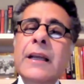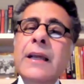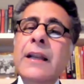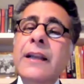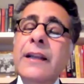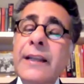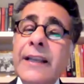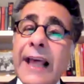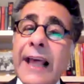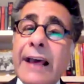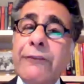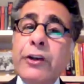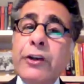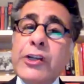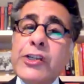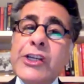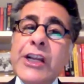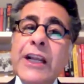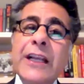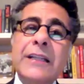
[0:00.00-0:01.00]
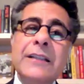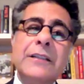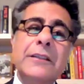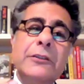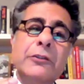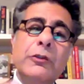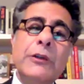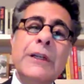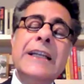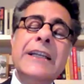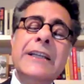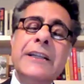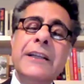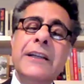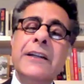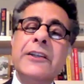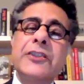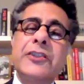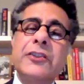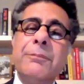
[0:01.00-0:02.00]
leveraging 3
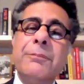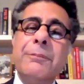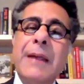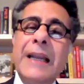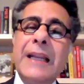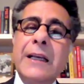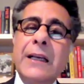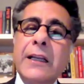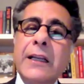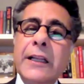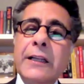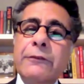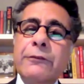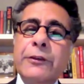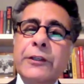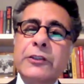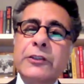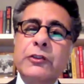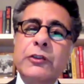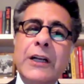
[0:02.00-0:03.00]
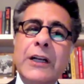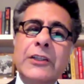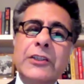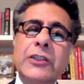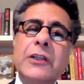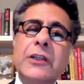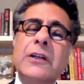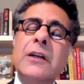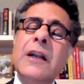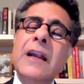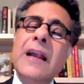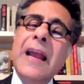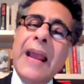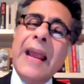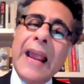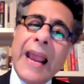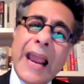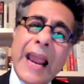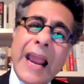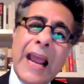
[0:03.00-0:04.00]
tiers of medical infrastructure,
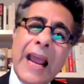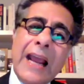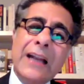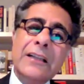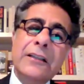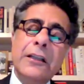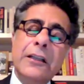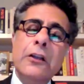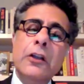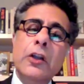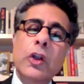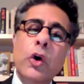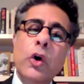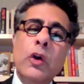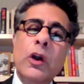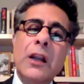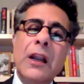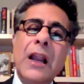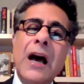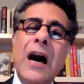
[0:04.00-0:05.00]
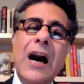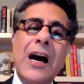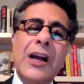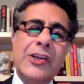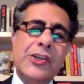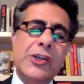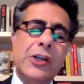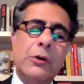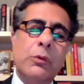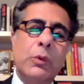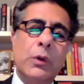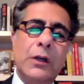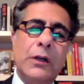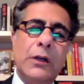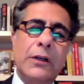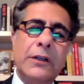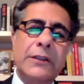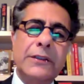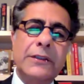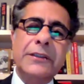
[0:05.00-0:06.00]
and the local ASHA
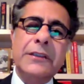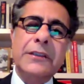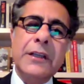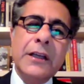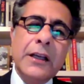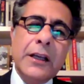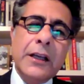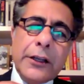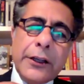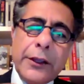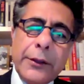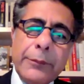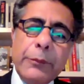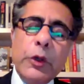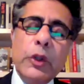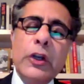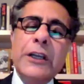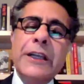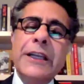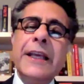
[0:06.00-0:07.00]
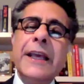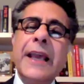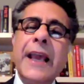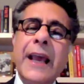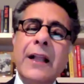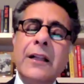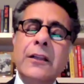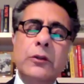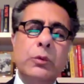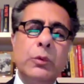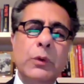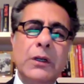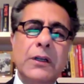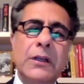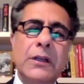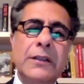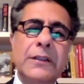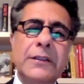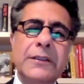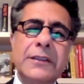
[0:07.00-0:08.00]
workers, community health
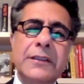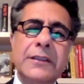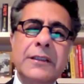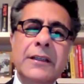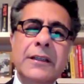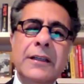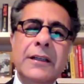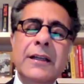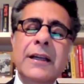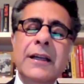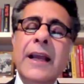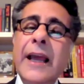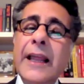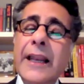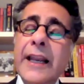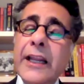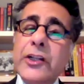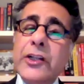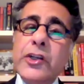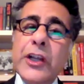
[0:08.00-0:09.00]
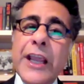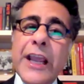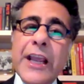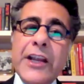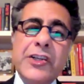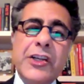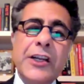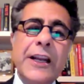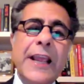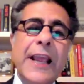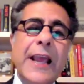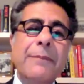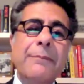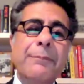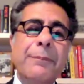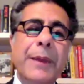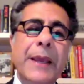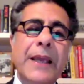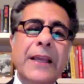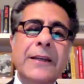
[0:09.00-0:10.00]
workers, an education
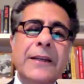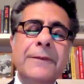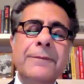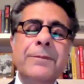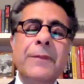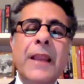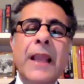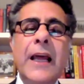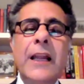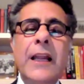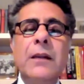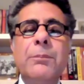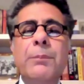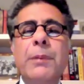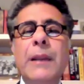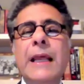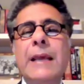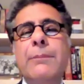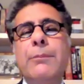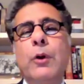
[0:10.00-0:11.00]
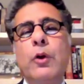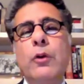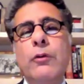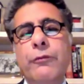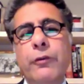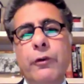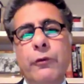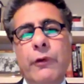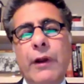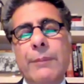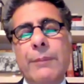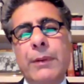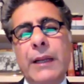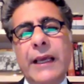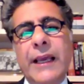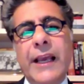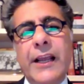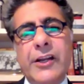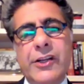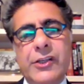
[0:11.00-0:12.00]
campaign, and a playbook for
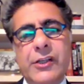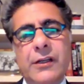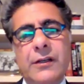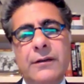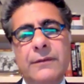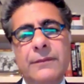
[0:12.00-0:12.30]
replication.